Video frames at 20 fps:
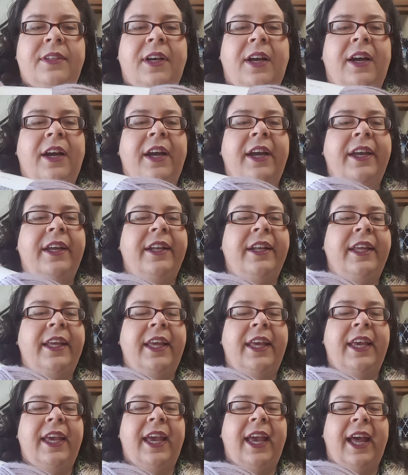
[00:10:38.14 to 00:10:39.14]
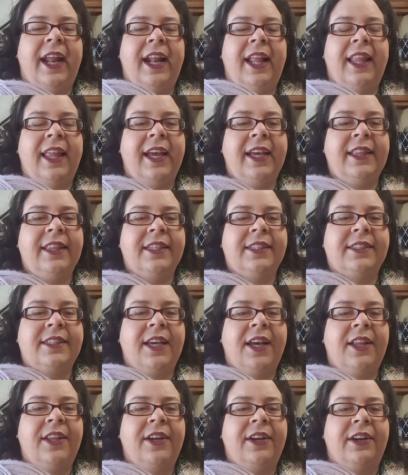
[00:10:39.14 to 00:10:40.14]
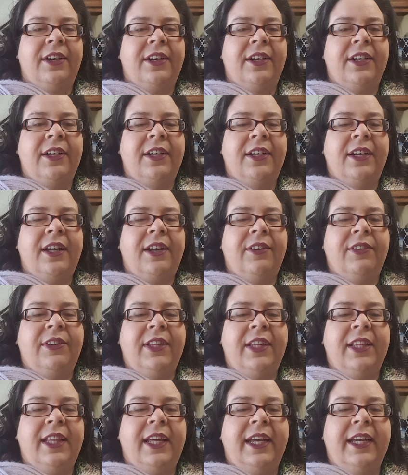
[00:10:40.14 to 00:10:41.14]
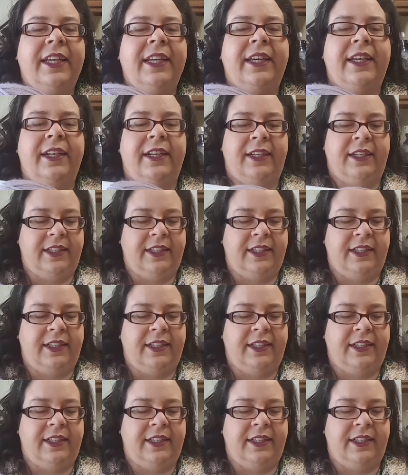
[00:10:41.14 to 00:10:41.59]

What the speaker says: All right. And I like this color. I really like it.